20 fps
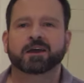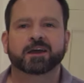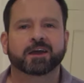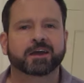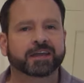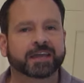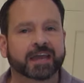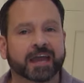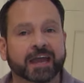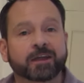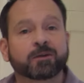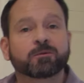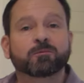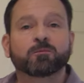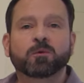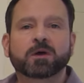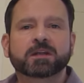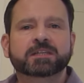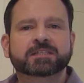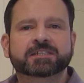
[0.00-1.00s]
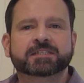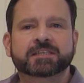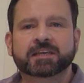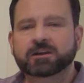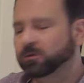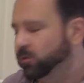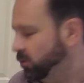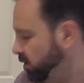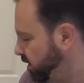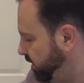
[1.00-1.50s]
Okay, once they're
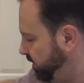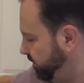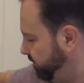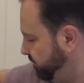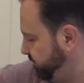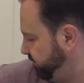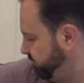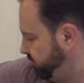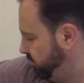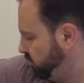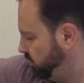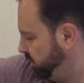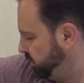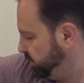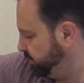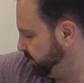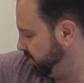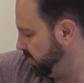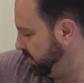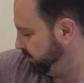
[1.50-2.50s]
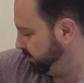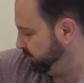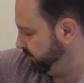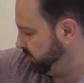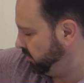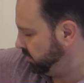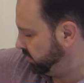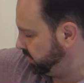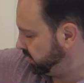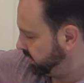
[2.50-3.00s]
all kind of crisped up,
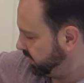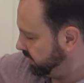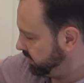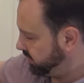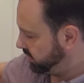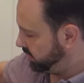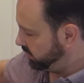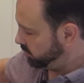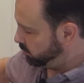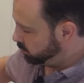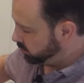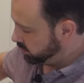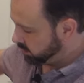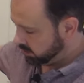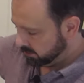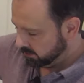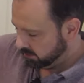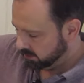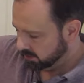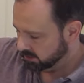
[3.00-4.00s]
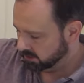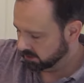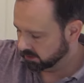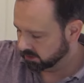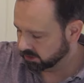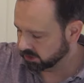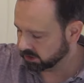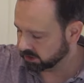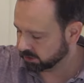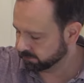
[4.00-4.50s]
nicely sealed,
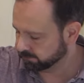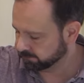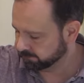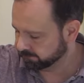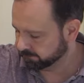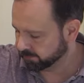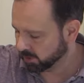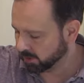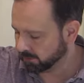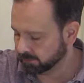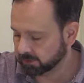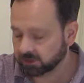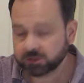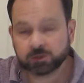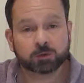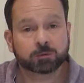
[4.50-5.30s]
just pop them onto